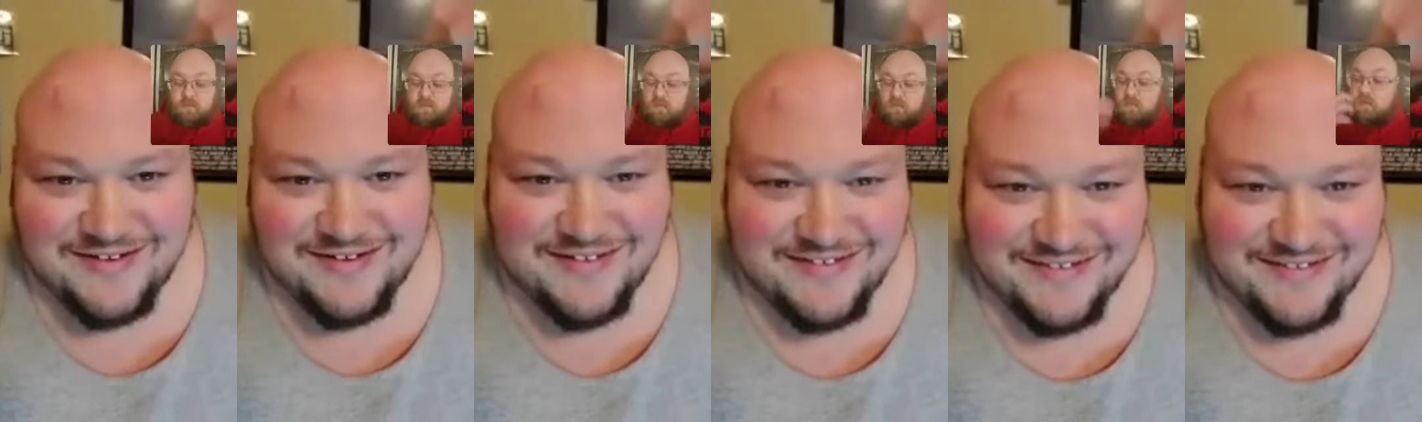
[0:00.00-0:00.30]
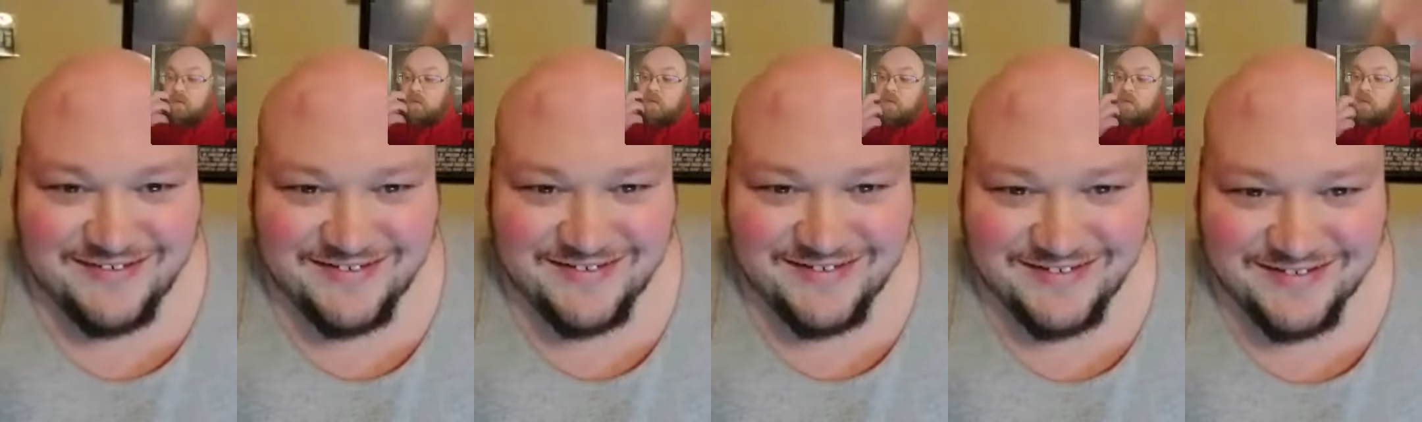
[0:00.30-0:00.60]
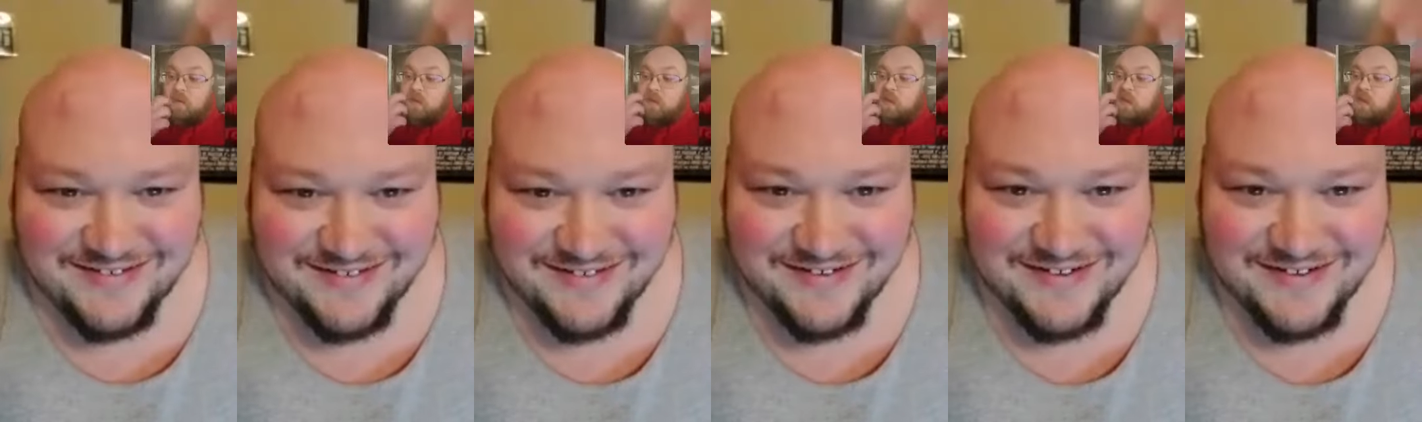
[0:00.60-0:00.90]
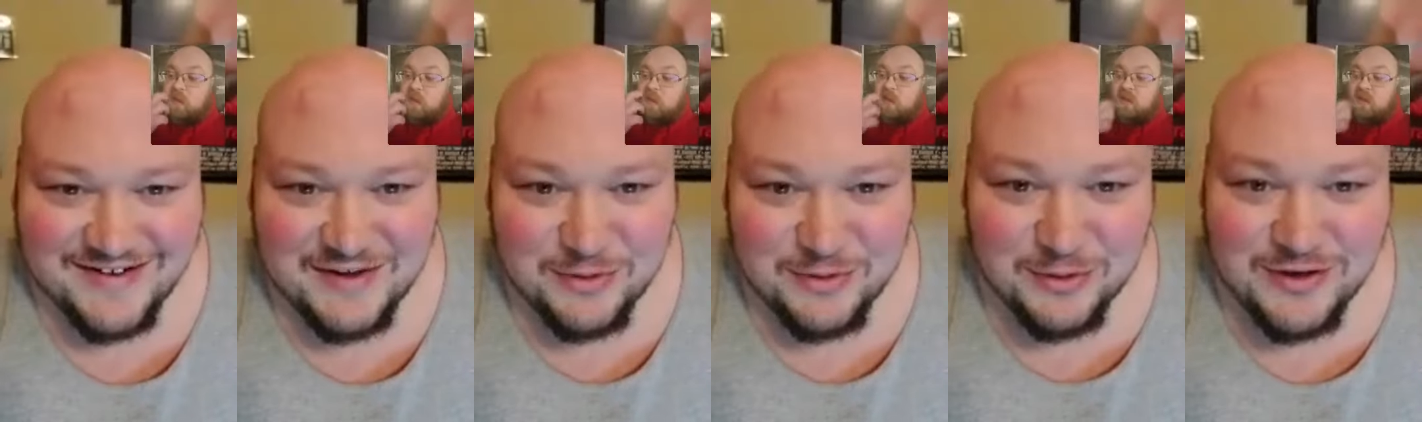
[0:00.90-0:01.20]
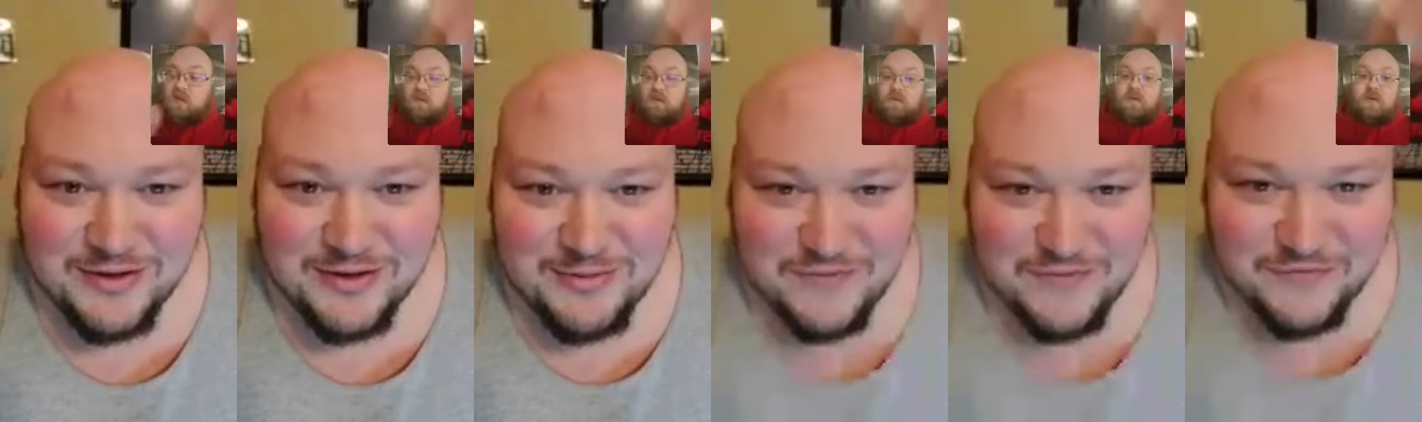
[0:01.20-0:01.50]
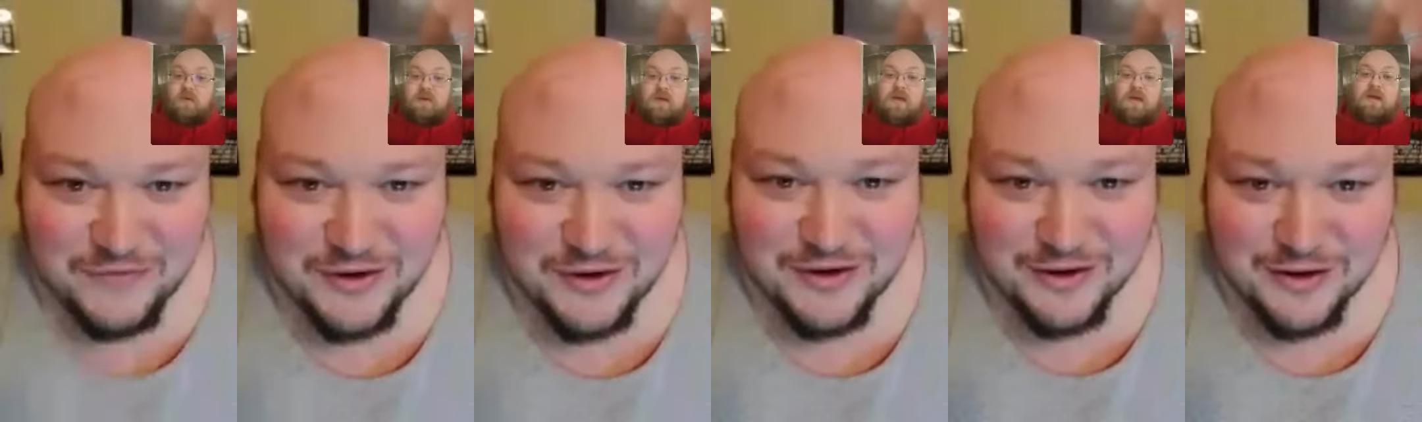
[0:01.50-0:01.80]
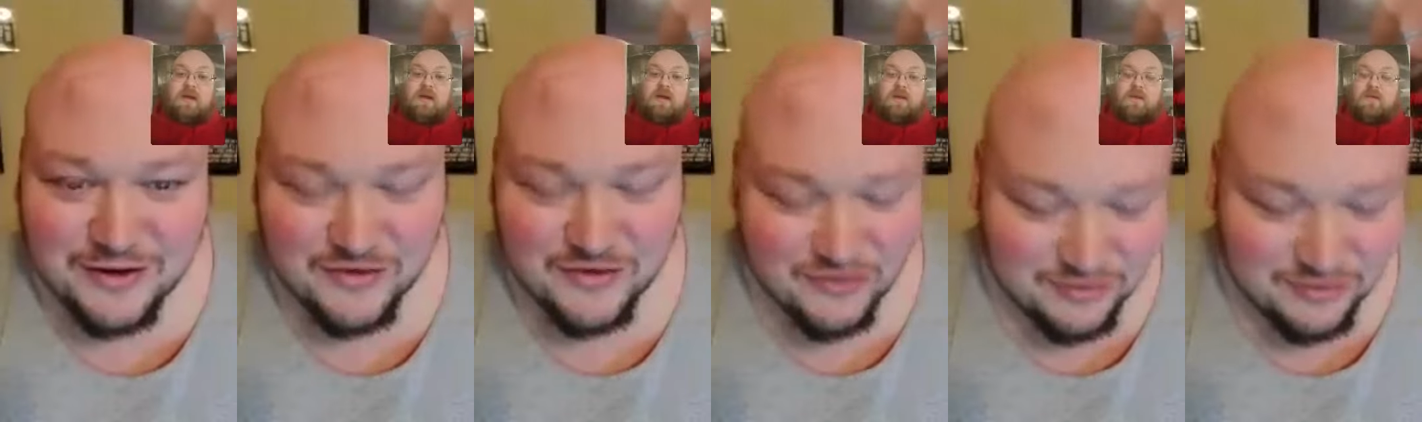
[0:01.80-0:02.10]
Speaker 1: Wouldn't that be well, fucking yeah.
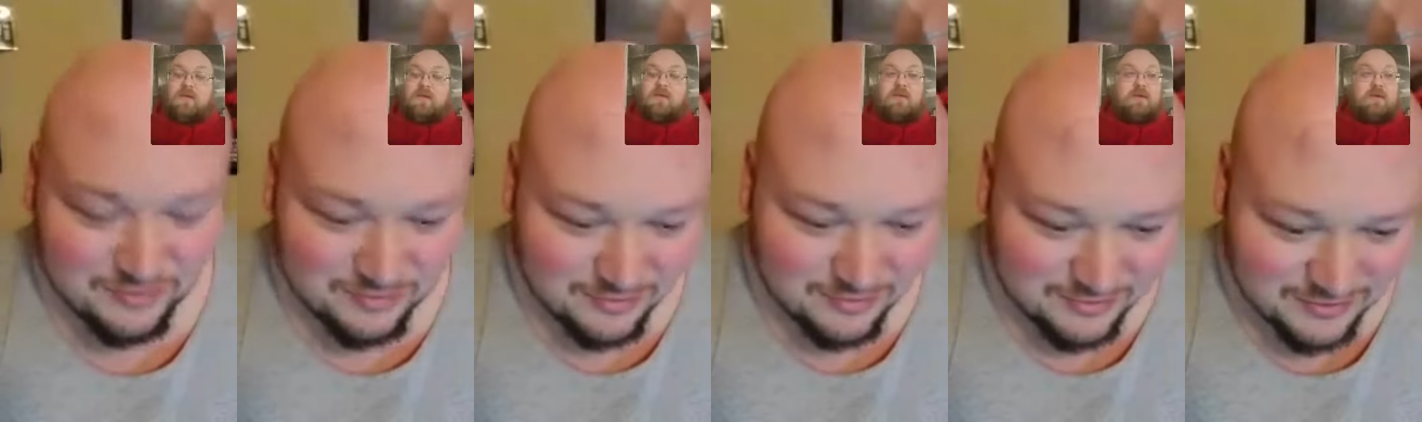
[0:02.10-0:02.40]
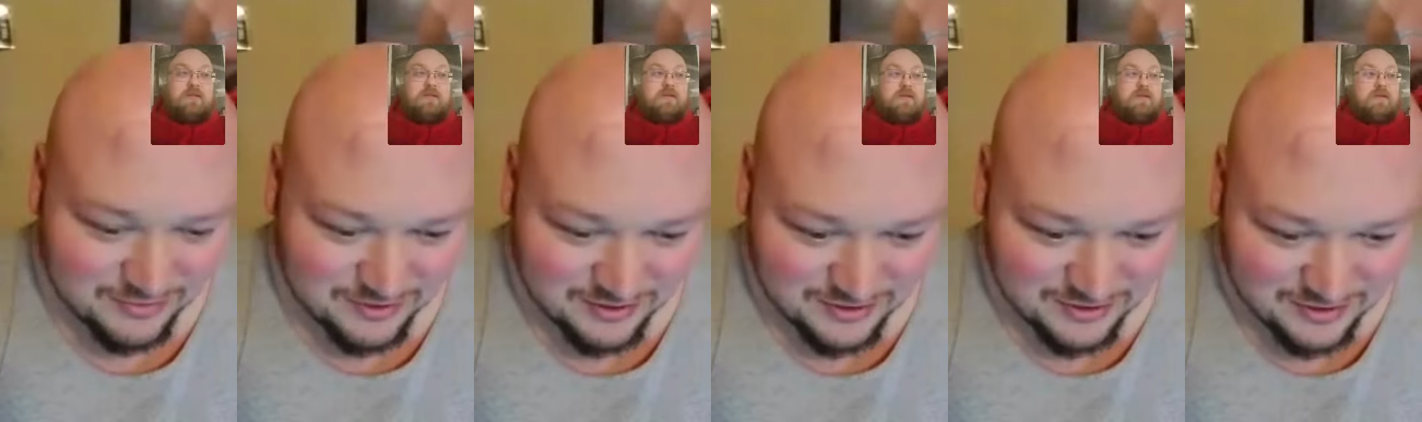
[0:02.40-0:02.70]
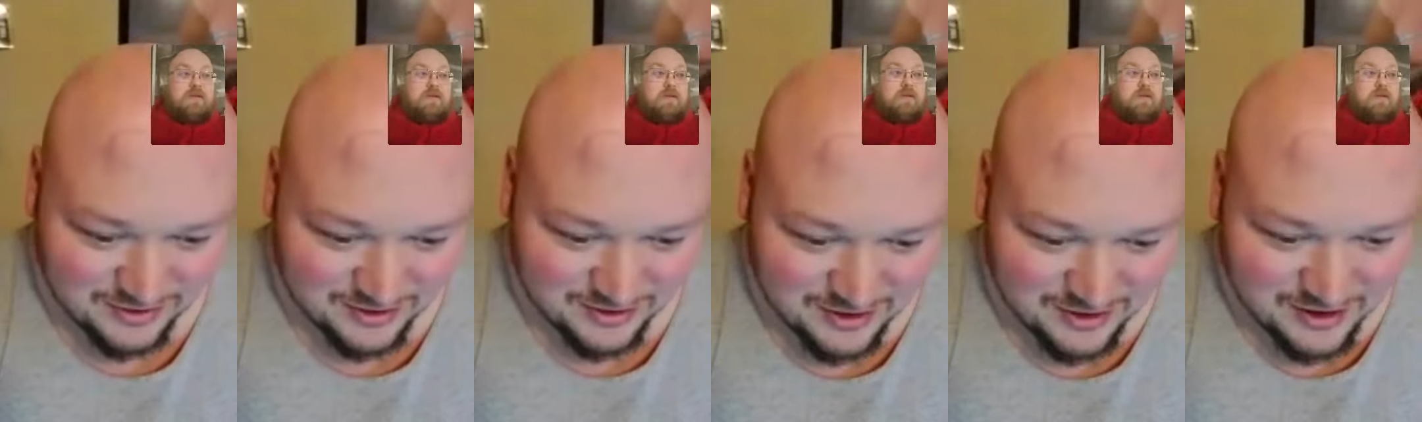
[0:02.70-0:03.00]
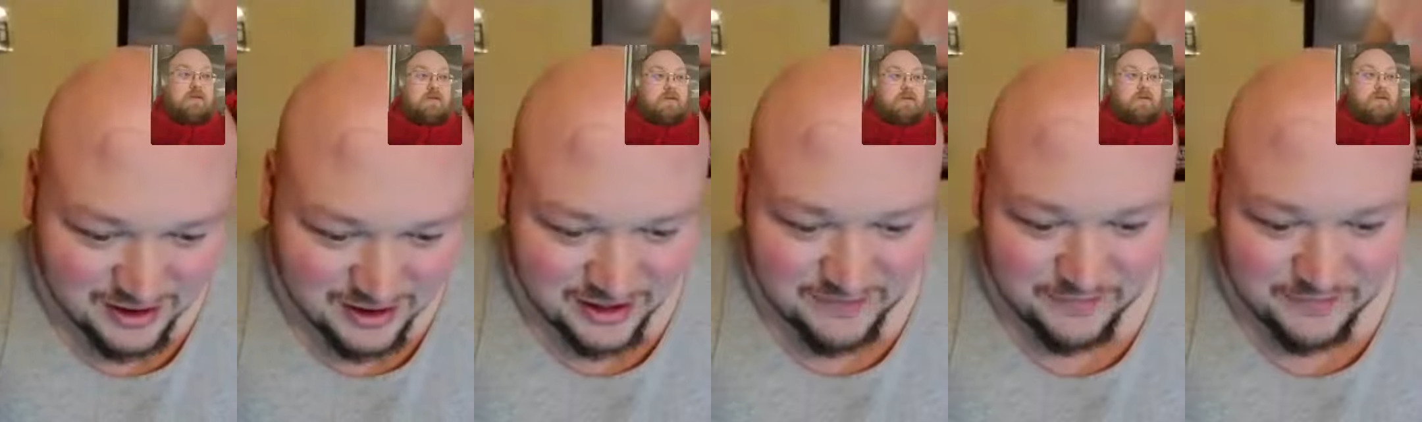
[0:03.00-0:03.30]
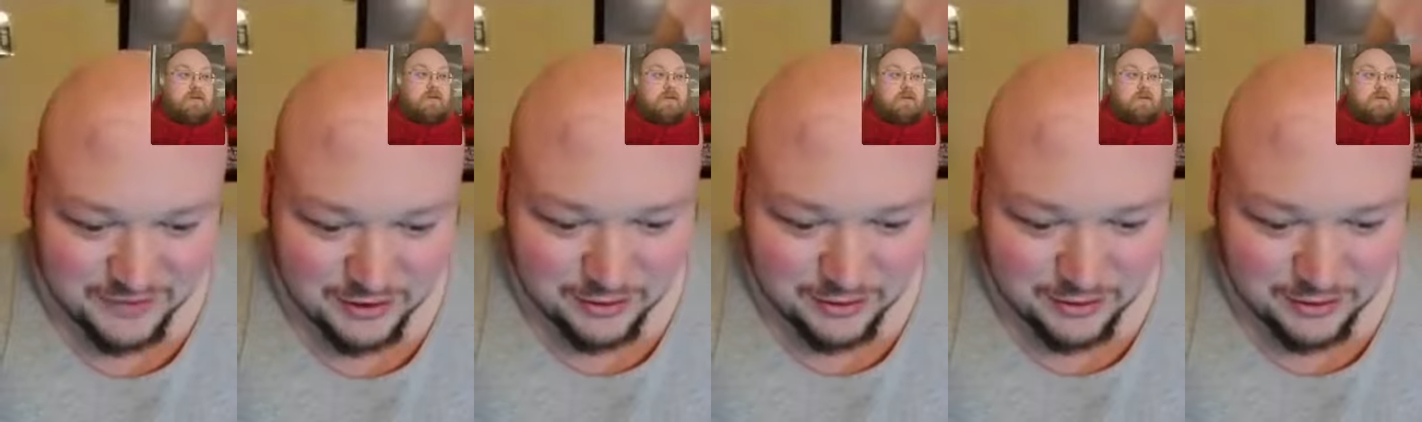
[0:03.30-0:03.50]
awesome? Even